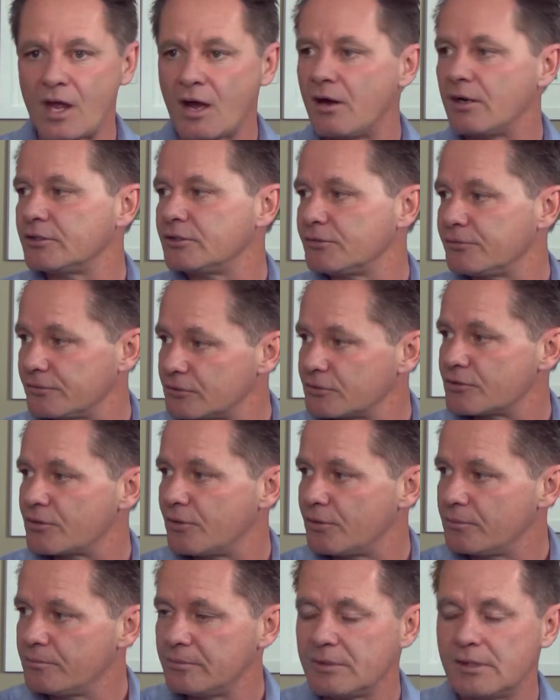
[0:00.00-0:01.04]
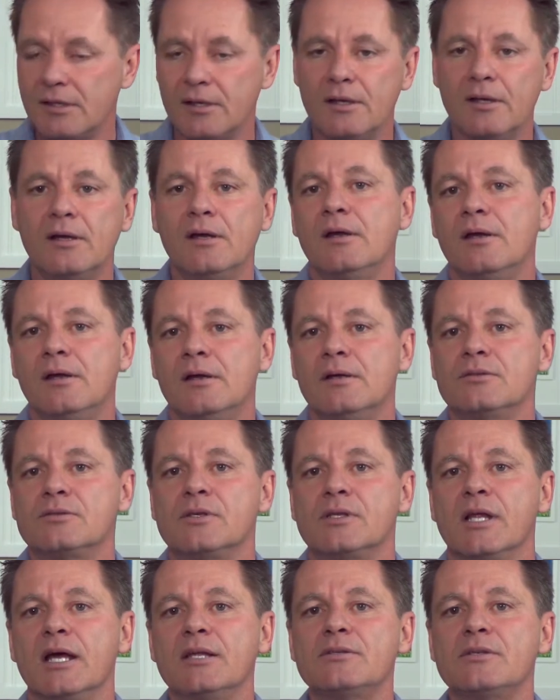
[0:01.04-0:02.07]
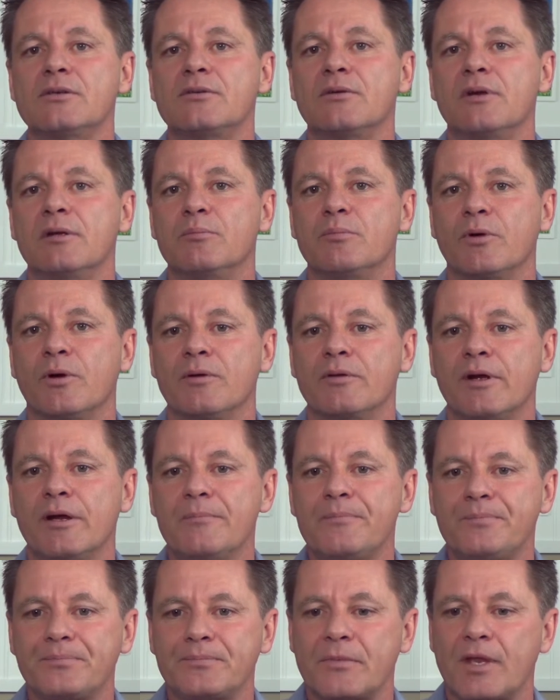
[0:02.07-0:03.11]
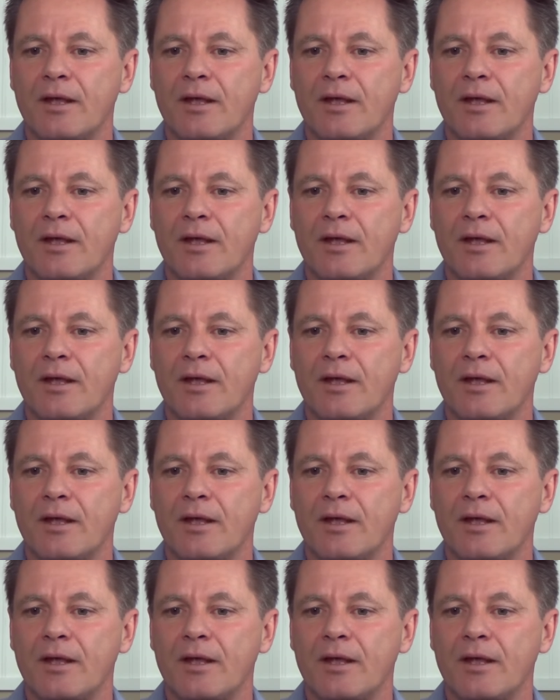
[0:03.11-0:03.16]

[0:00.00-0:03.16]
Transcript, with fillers: on your first home. So that's a great program.